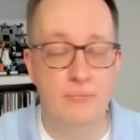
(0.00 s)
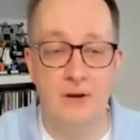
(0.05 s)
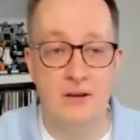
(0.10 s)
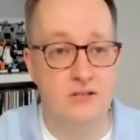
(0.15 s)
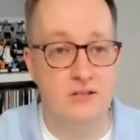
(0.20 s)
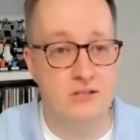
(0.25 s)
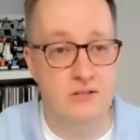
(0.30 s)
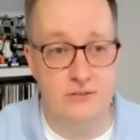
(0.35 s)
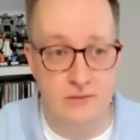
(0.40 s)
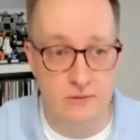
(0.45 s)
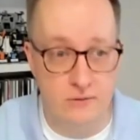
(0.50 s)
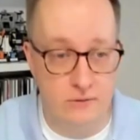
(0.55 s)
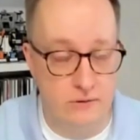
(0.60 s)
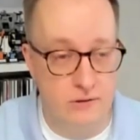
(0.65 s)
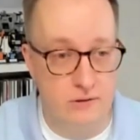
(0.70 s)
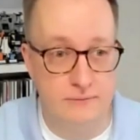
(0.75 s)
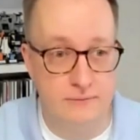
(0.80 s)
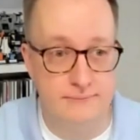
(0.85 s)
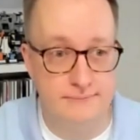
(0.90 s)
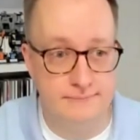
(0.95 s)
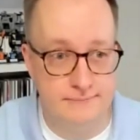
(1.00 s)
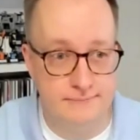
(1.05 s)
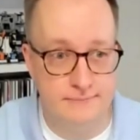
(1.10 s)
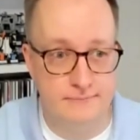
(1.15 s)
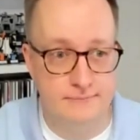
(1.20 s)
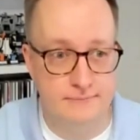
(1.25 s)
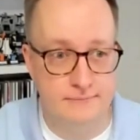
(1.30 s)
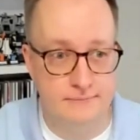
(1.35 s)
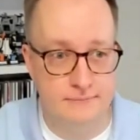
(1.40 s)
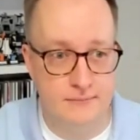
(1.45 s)
pages long.
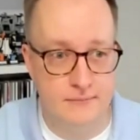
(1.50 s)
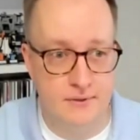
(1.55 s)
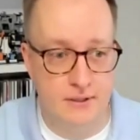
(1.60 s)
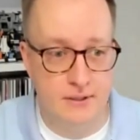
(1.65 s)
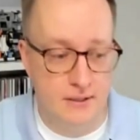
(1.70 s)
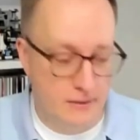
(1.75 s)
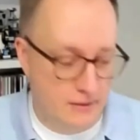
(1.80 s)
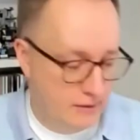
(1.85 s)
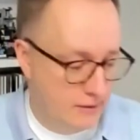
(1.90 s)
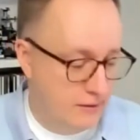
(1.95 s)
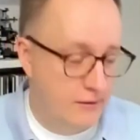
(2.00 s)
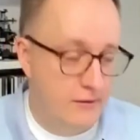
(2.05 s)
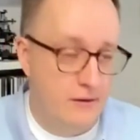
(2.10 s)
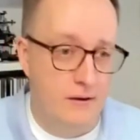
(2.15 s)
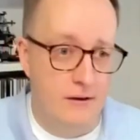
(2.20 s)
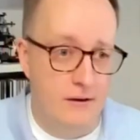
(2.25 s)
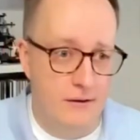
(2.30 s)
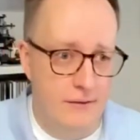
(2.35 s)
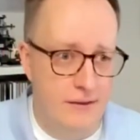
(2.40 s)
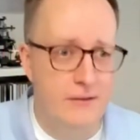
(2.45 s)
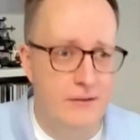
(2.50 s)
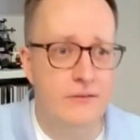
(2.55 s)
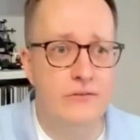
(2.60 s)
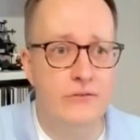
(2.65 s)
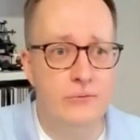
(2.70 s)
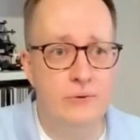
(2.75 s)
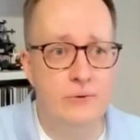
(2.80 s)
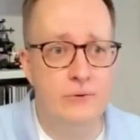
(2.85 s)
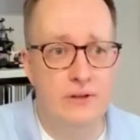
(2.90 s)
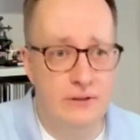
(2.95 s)
And then
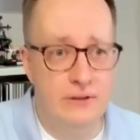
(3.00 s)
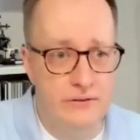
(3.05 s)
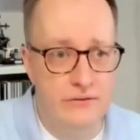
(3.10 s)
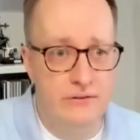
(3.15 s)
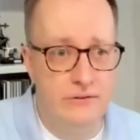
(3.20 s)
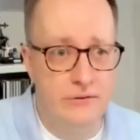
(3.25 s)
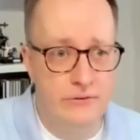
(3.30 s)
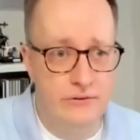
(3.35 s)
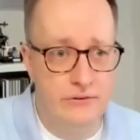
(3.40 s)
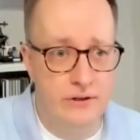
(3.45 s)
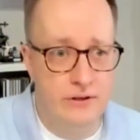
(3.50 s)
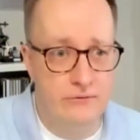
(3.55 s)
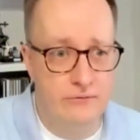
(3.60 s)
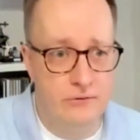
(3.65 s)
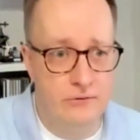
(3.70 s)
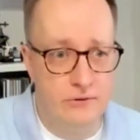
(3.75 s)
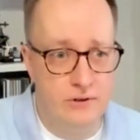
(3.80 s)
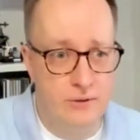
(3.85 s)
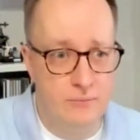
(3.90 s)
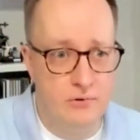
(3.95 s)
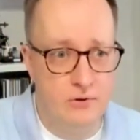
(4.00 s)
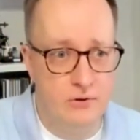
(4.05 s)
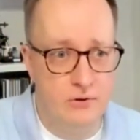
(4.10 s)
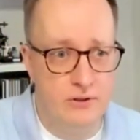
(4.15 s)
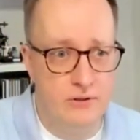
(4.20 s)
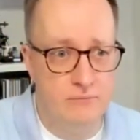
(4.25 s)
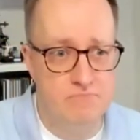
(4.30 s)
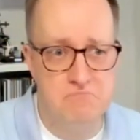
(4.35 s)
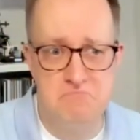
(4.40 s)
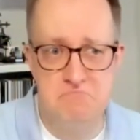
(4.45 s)
it's really easy to say for an
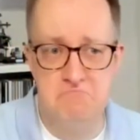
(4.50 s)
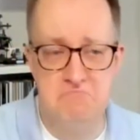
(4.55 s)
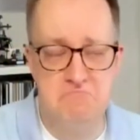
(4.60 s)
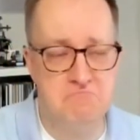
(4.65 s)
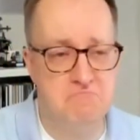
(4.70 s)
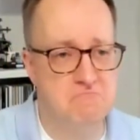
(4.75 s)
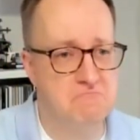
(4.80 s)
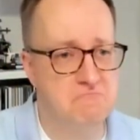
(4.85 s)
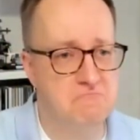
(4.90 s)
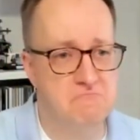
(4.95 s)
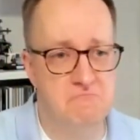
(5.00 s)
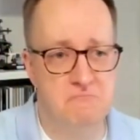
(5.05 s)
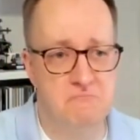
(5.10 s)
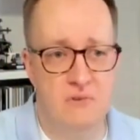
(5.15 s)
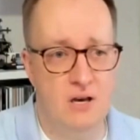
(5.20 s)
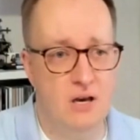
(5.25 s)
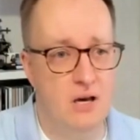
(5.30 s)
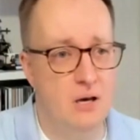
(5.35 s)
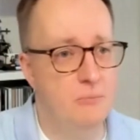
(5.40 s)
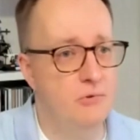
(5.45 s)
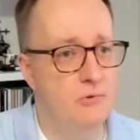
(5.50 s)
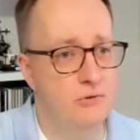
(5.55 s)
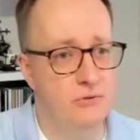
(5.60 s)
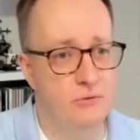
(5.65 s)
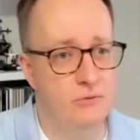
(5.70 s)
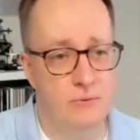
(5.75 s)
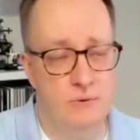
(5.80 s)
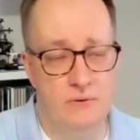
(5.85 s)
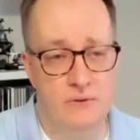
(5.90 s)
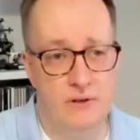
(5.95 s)
employee, I'm not
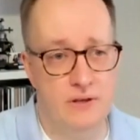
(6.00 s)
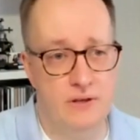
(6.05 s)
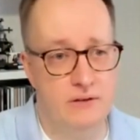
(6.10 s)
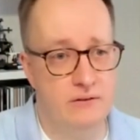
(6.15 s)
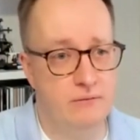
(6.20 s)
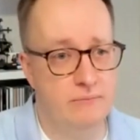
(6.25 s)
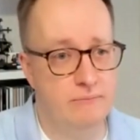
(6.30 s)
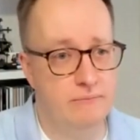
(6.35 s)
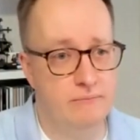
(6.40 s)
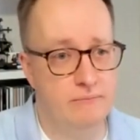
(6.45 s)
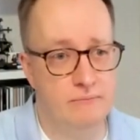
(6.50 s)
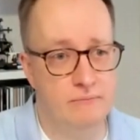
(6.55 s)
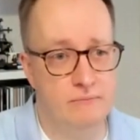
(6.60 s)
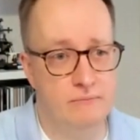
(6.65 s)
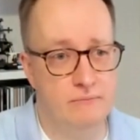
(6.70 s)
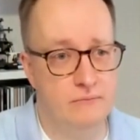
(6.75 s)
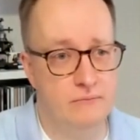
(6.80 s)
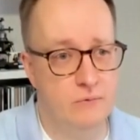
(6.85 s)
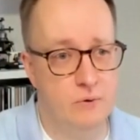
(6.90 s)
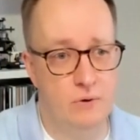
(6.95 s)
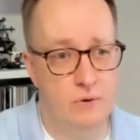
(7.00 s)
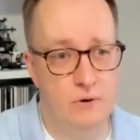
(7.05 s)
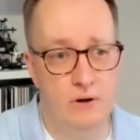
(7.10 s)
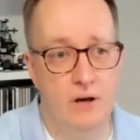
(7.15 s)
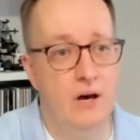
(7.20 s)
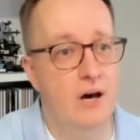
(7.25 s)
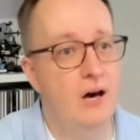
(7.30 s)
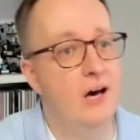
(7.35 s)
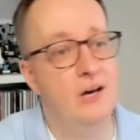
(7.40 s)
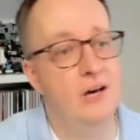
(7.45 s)
doing that. Or
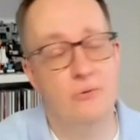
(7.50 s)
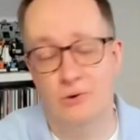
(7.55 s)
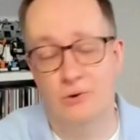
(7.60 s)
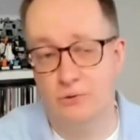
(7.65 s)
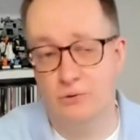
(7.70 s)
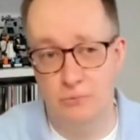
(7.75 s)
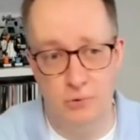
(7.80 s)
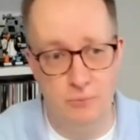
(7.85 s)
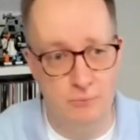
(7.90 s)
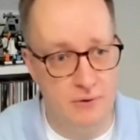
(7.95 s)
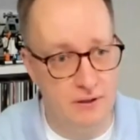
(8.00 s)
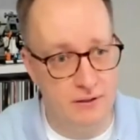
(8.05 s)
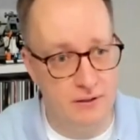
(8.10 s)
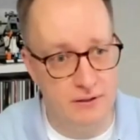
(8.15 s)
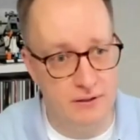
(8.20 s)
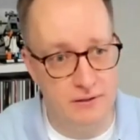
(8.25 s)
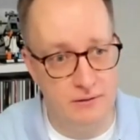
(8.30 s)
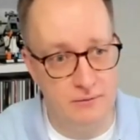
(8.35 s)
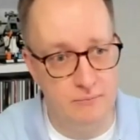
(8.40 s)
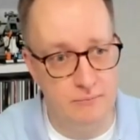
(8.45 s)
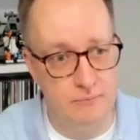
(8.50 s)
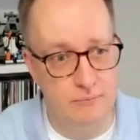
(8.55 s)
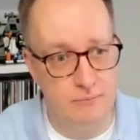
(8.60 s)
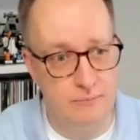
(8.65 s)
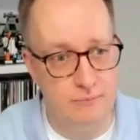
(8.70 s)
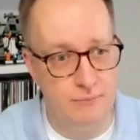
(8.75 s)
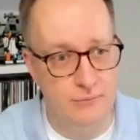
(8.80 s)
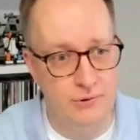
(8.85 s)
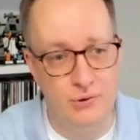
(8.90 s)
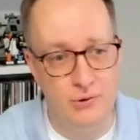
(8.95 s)
I want more money
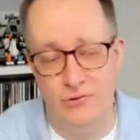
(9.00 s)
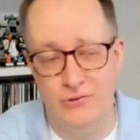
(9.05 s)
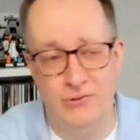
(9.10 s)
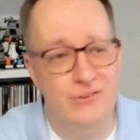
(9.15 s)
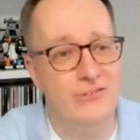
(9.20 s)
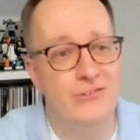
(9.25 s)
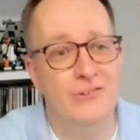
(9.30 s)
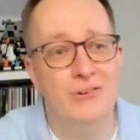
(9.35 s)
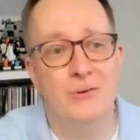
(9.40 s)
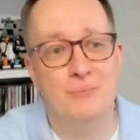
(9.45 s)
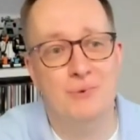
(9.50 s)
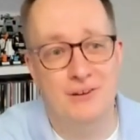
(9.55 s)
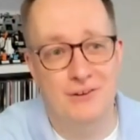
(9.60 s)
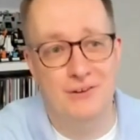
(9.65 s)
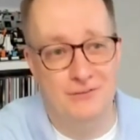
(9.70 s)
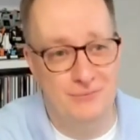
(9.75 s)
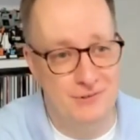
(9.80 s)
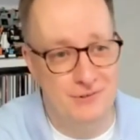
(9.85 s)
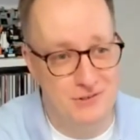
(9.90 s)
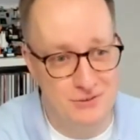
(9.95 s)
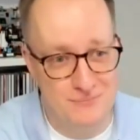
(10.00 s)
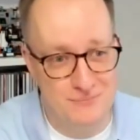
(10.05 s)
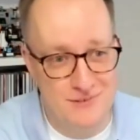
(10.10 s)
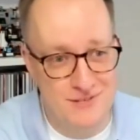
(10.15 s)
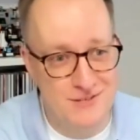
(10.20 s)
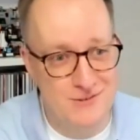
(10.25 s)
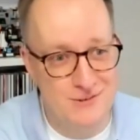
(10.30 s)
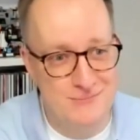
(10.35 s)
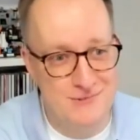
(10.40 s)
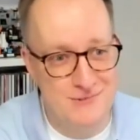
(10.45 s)
because it's not part of my job
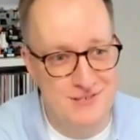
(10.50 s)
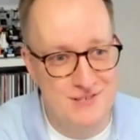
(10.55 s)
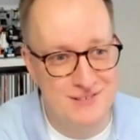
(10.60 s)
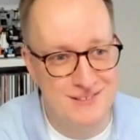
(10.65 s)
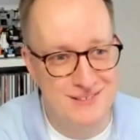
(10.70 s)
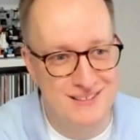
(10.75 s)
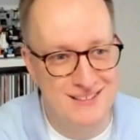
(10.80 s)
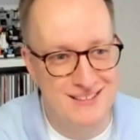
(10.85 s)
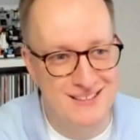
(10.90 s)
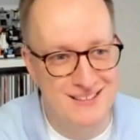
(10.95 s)
description.